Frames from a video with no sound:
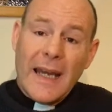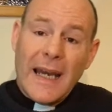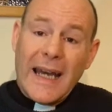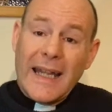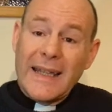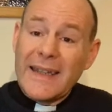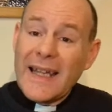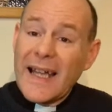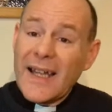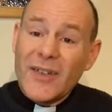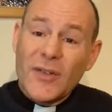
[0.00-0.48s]

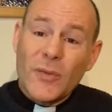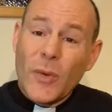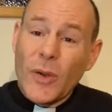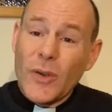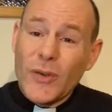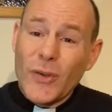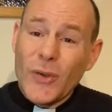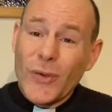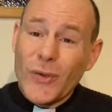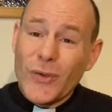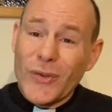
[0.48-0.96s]
And that's
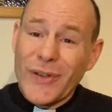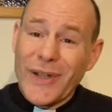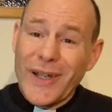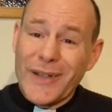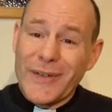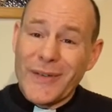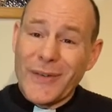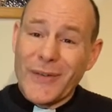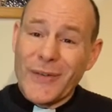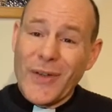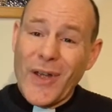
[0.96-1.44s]
what those
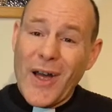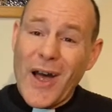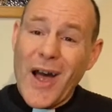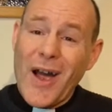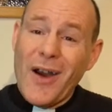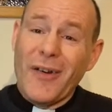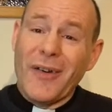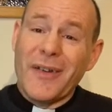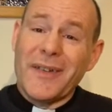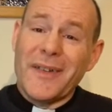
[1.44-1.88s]
letters are.